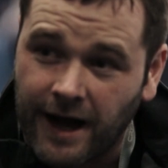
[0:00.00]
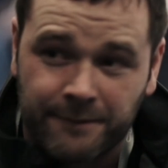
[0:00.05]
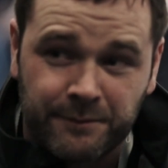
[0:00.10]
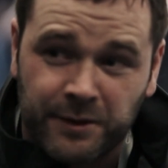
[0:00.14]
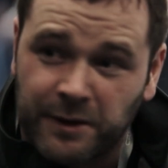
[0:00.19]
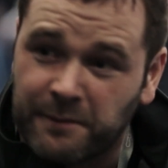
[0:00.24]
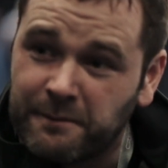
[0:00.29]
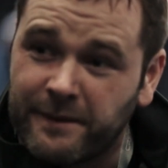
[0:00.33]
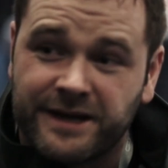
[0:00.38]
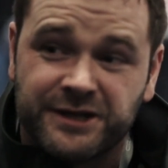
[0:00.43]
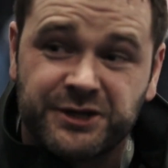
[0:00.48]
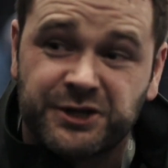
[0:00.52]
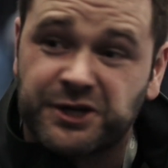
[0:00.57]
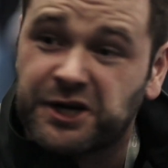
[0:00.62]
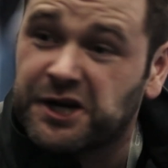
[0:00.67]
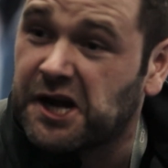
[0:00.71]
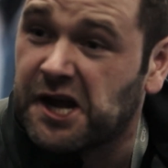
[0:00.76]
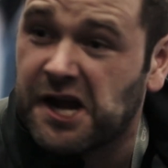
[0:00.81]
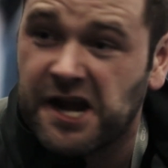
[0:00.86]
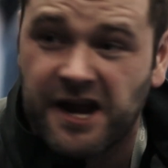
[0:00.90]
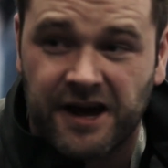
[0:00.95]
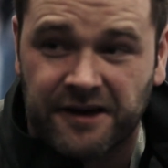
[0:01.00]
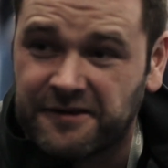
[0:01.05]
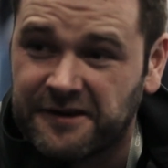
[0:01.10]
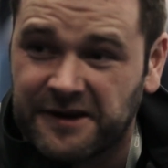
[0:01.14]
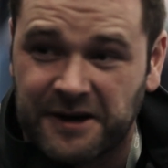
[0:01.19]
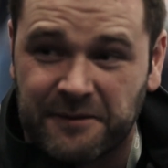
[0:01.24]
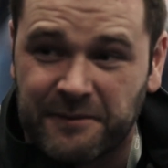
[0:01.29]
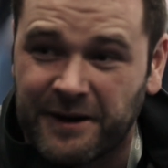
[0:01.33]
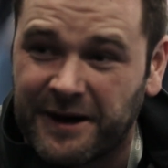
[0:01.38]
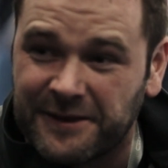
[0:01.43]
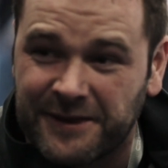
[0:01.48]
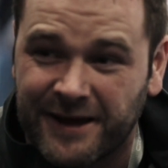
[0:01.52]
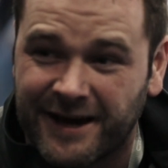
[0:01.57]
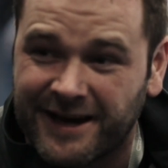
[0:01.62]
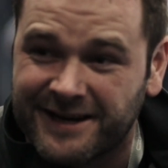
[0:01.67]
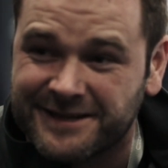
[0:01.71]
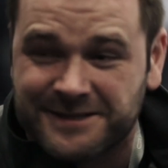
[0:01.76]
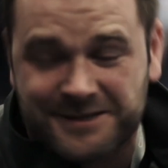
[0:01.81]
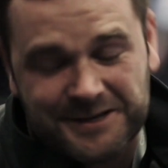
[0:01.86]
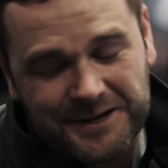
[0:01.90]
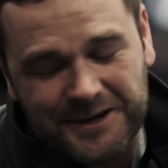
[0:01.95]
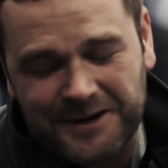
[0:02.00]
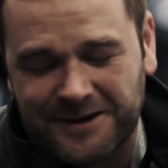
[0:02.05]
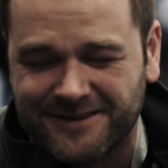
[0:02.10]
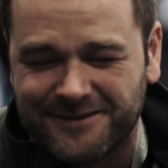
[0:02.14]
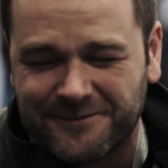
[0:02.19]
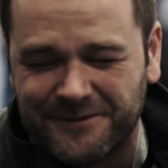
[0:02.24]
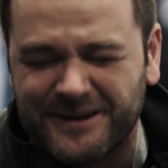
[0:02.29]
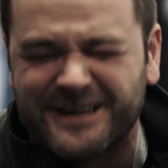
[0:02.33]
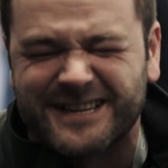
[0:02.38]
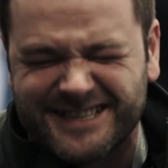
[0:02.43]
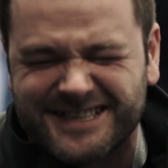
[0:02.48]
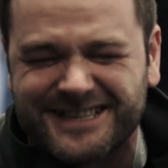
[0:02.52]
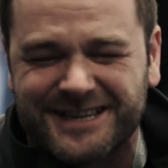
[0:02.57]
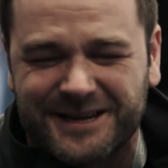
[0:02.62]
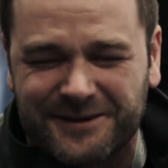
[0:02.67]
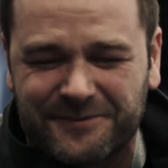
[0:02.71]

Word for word: I'm not mentioning nothing yeah. about that. So no one is